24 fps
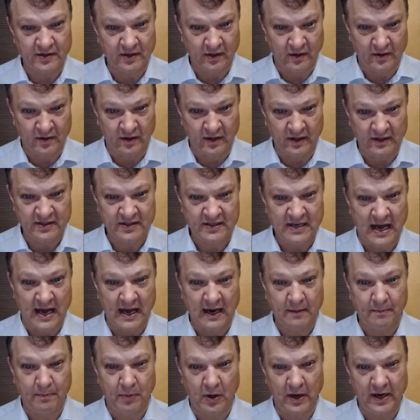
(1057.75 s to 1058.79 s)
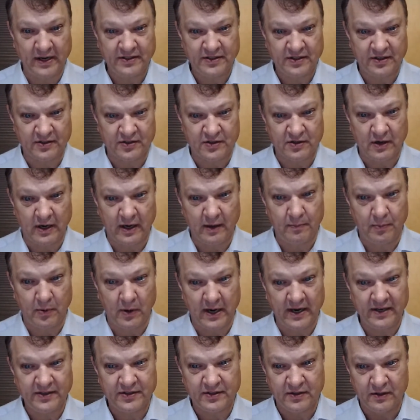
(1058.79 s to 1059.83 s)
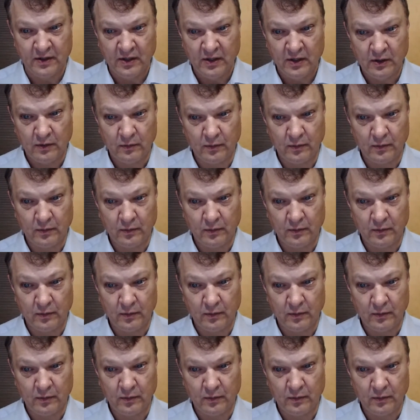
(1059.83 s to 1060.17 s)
the current stock price, the strike price,